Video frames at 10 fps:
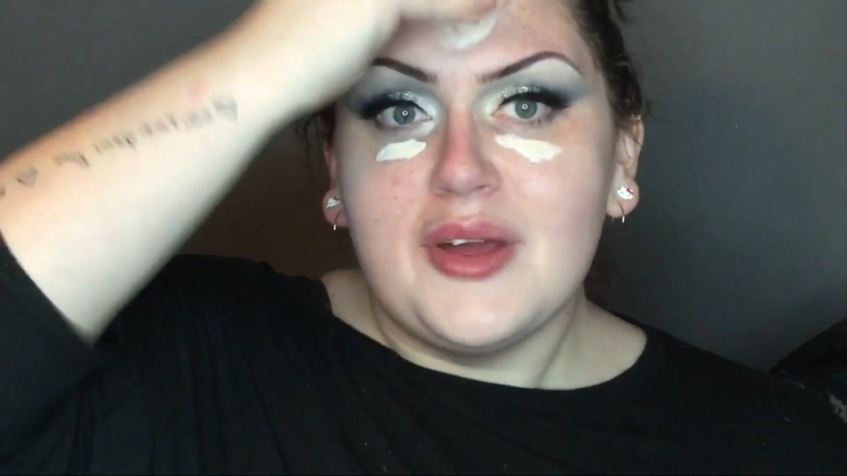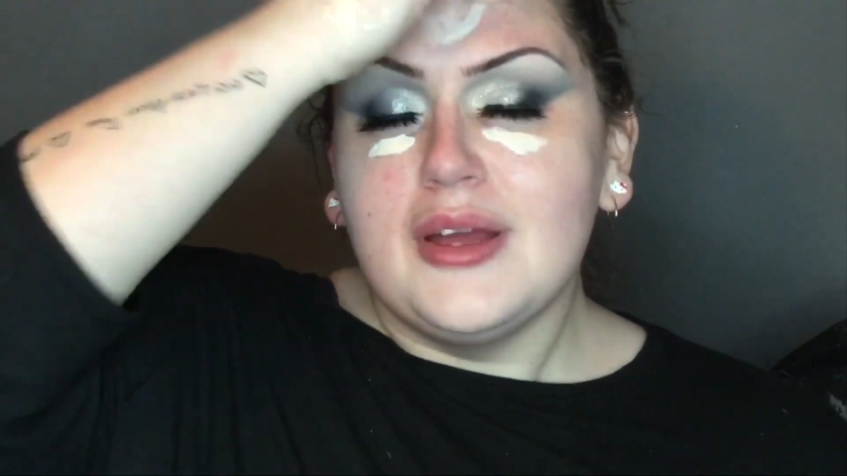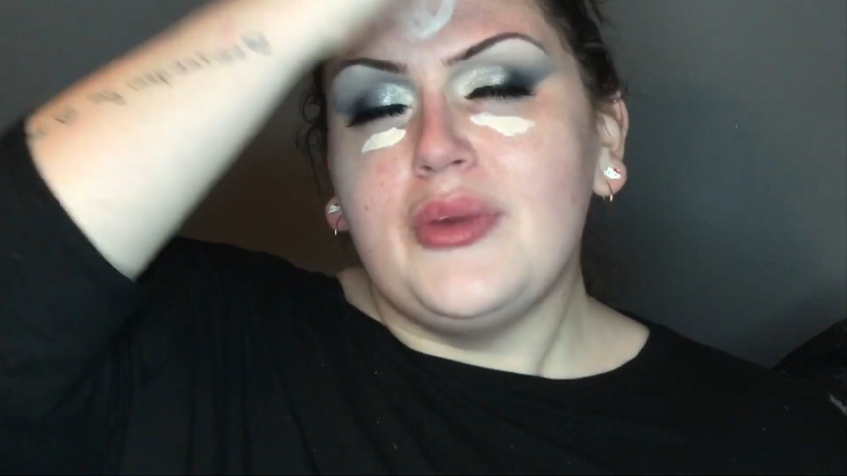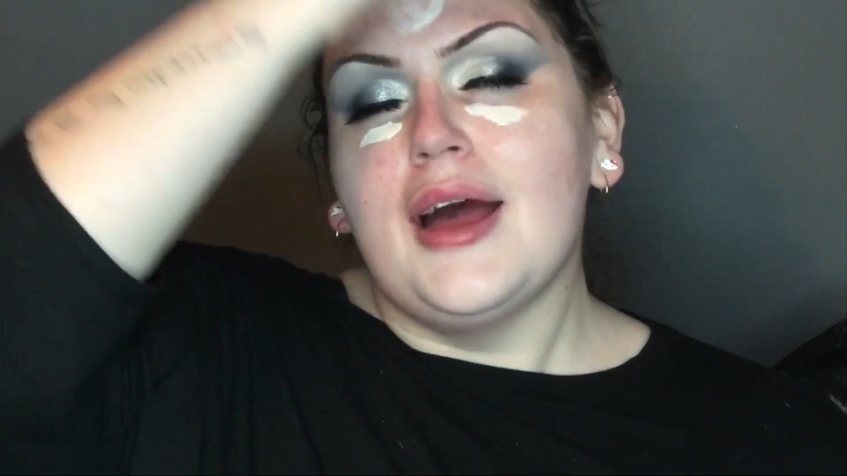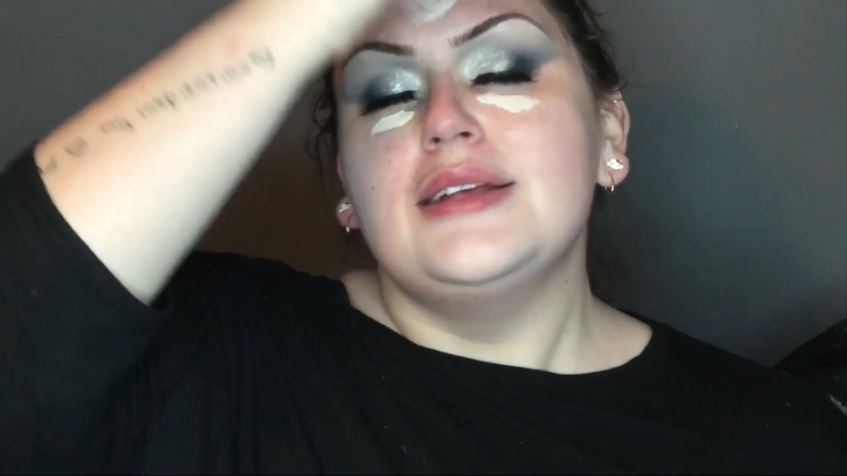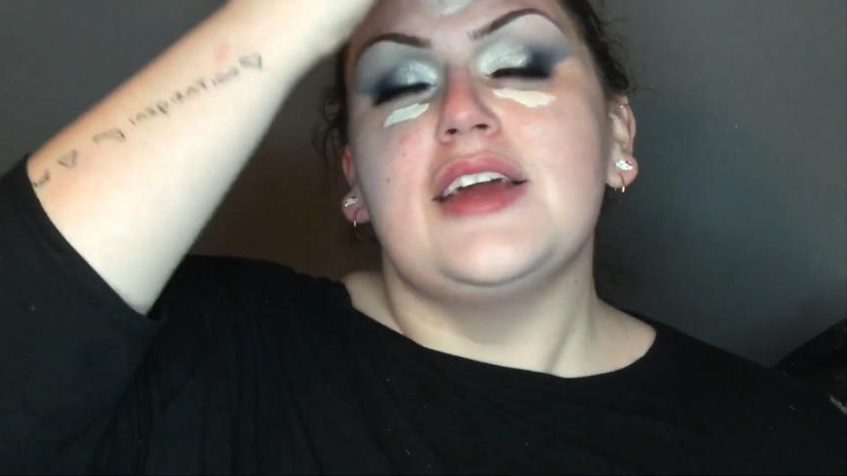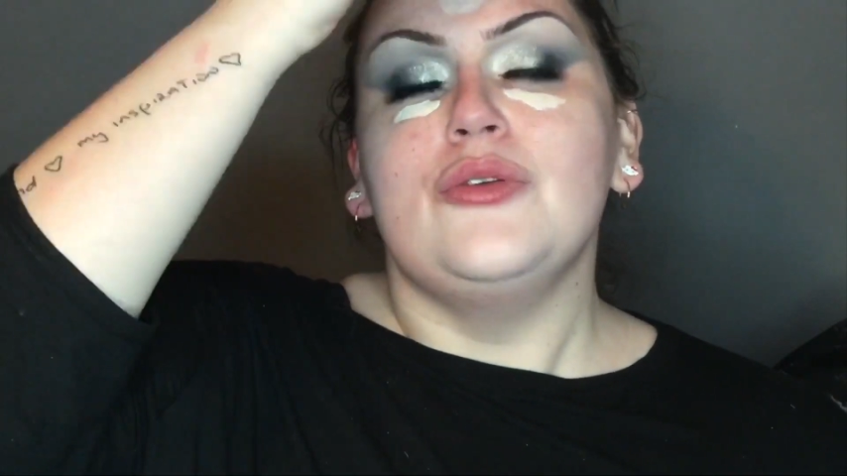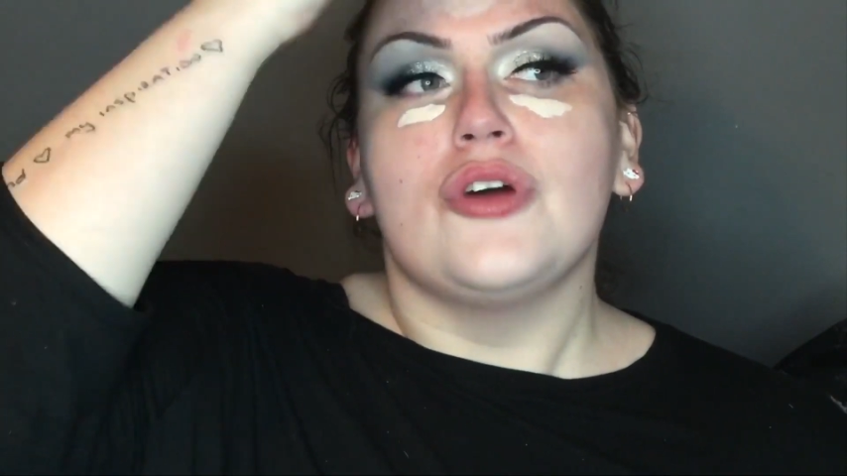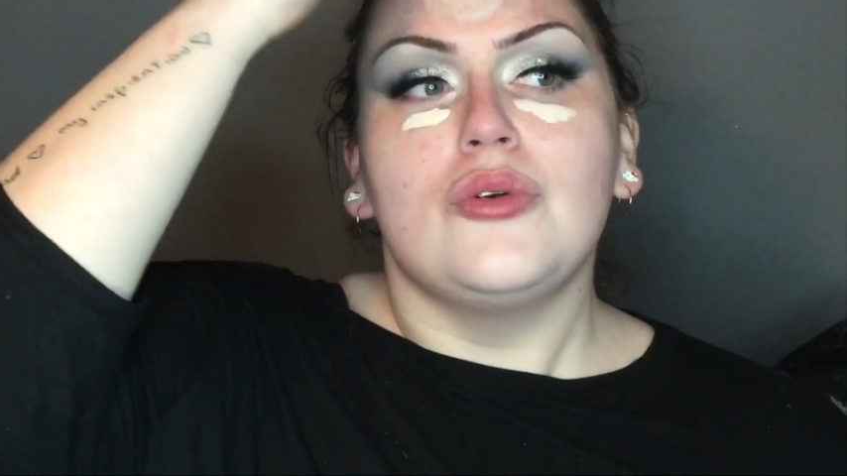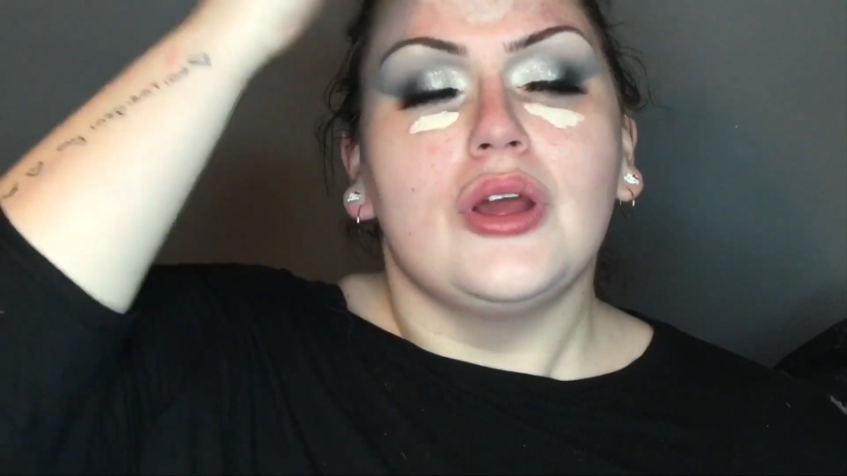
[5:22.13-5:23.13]
I just
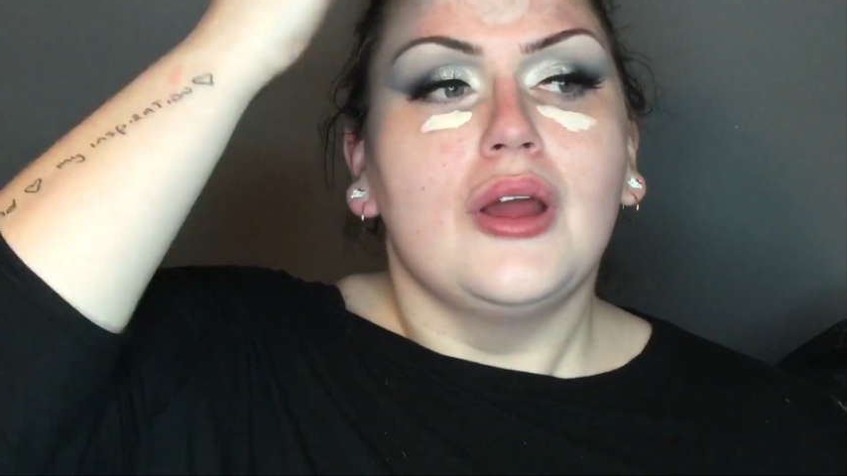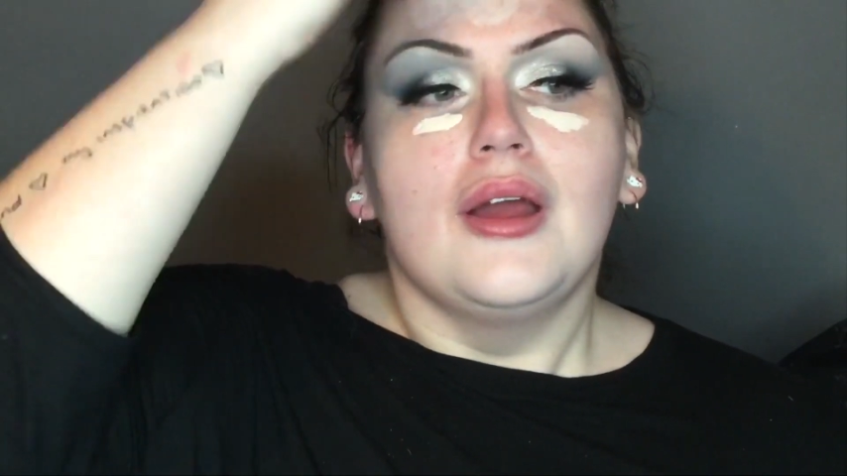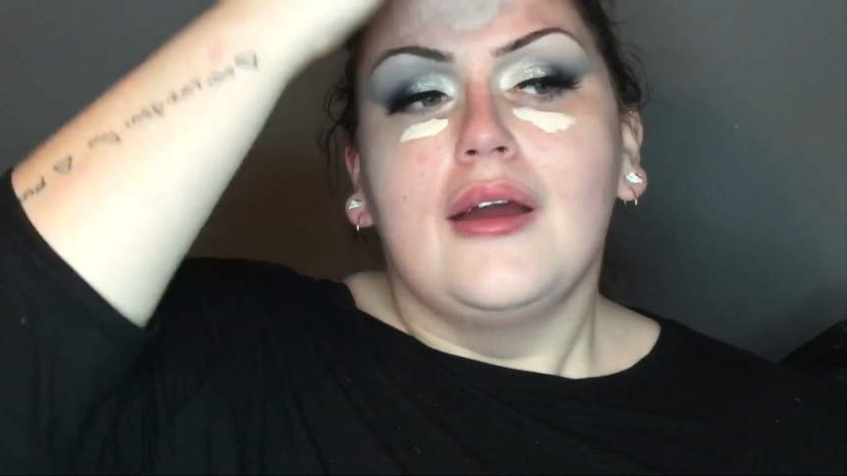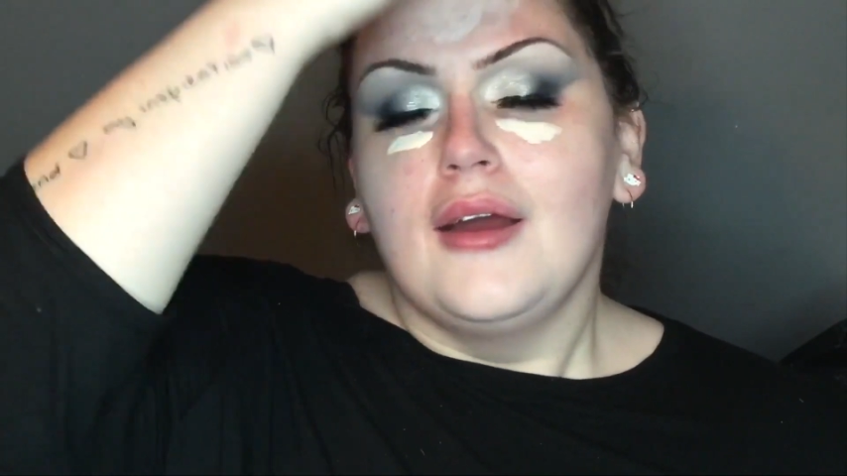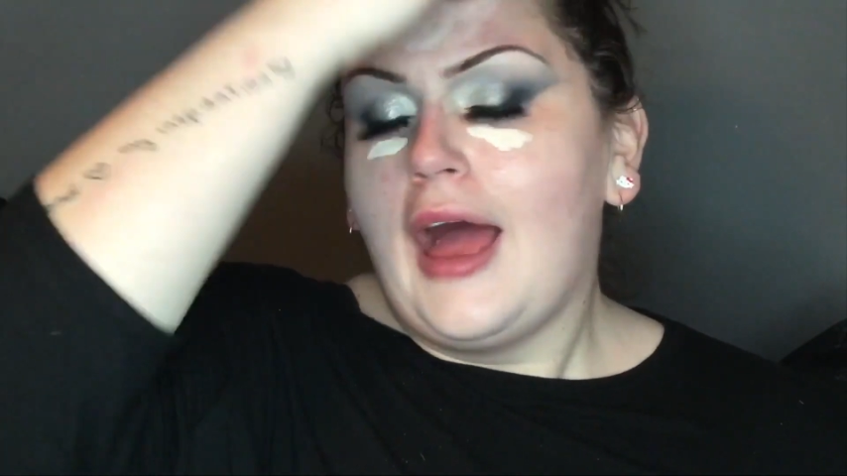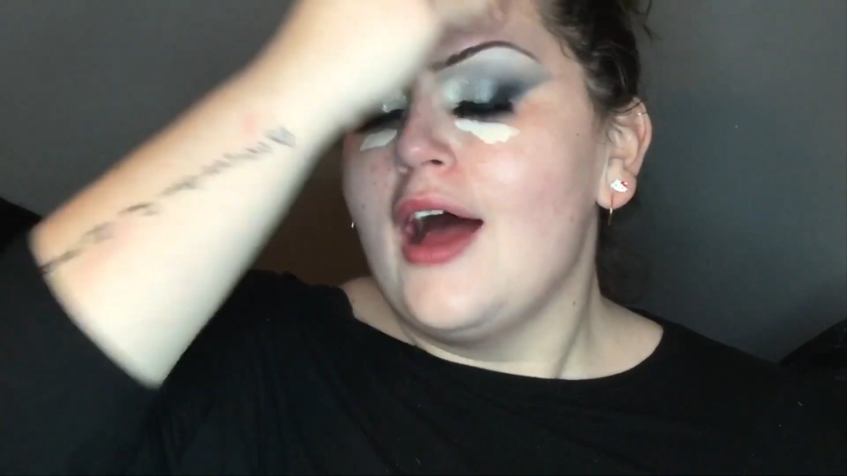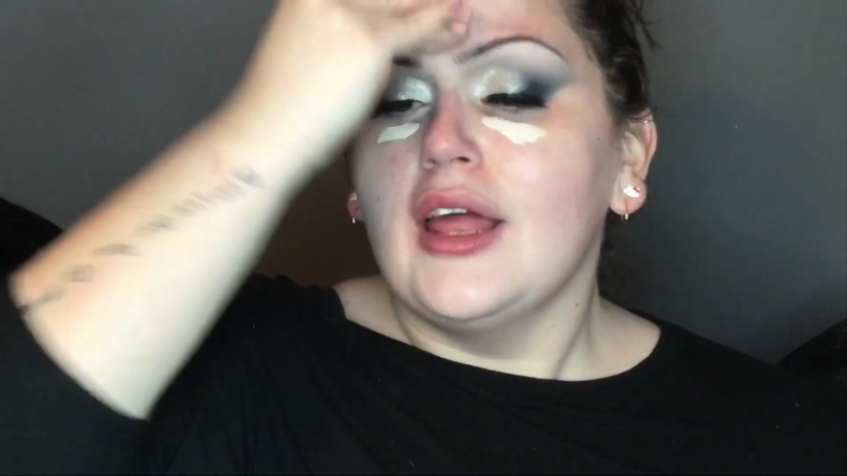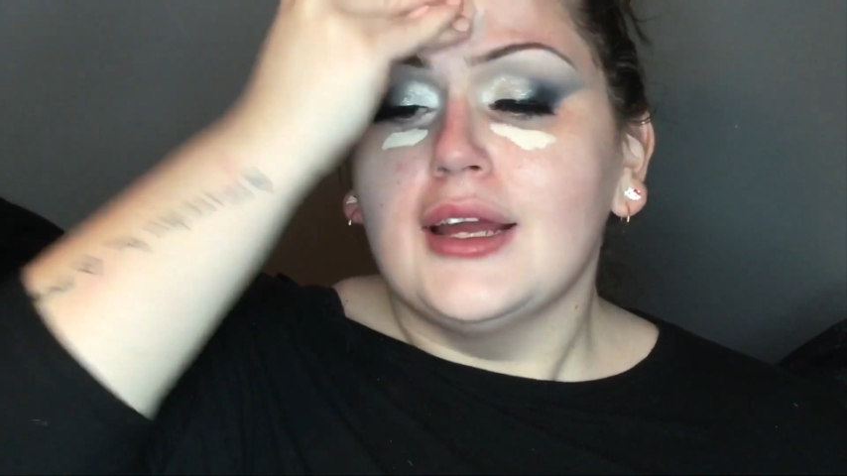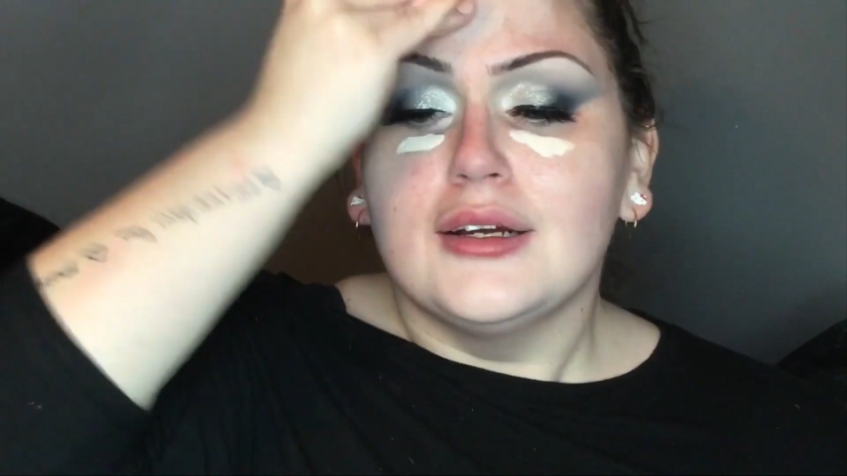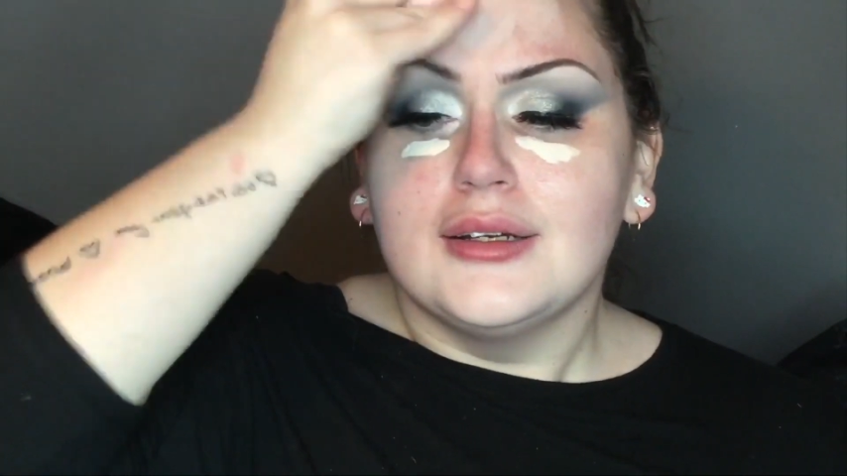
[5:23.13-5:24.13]
used a sponge for
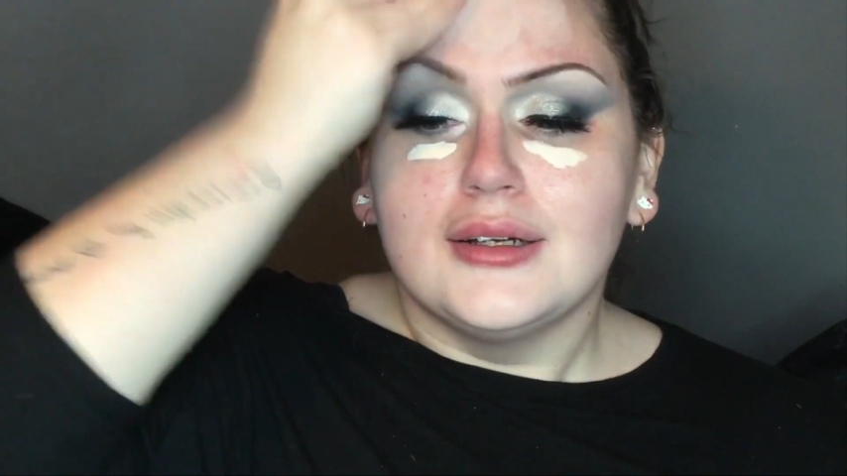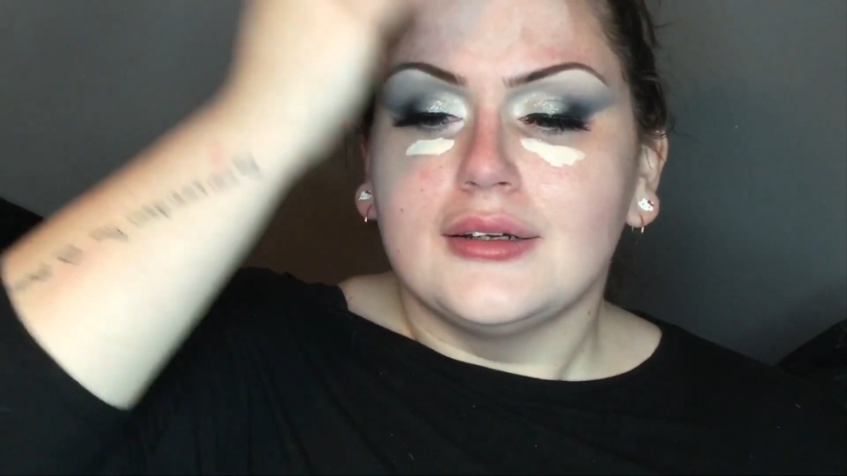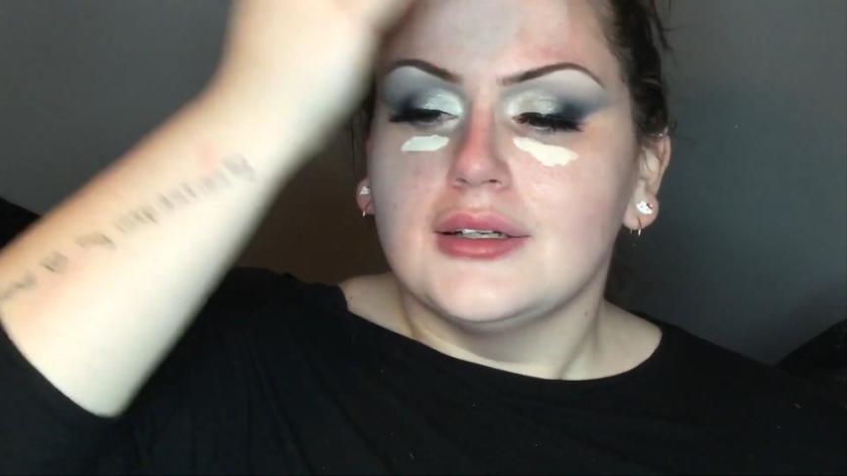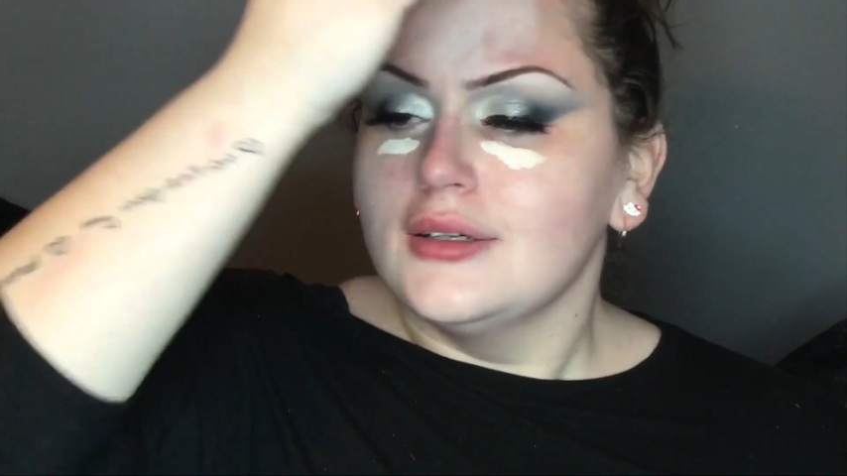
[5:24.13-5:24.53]
all of it.